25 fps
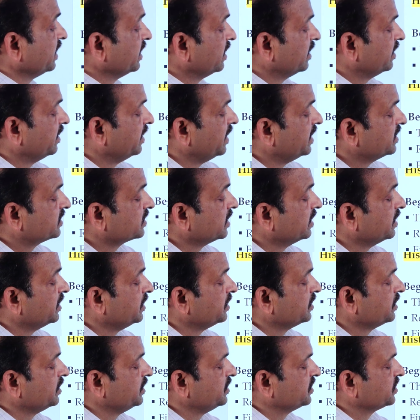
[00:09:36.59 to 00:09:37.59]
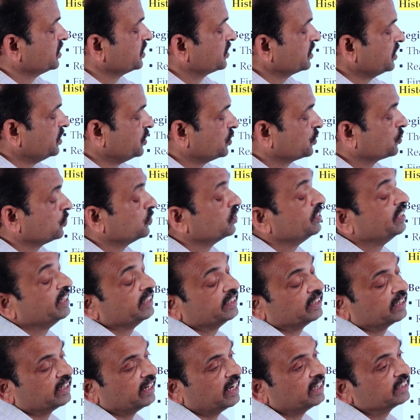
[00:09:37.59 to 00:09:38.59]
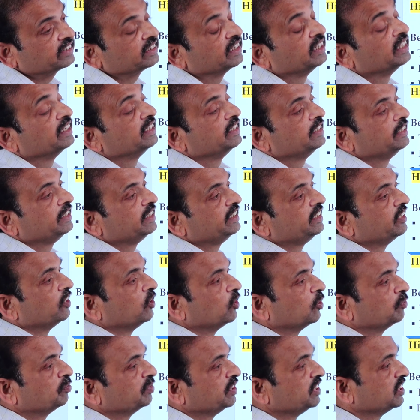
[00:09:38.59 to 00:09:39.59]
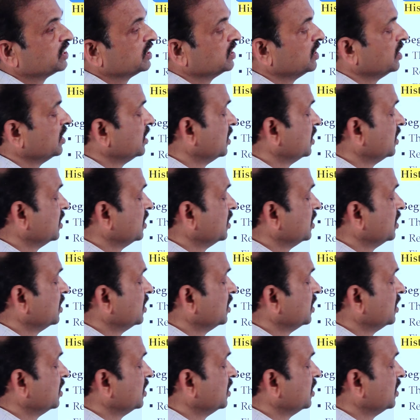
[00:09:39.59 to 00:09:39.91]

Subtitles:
in National Research Institute Netherlands, he developed this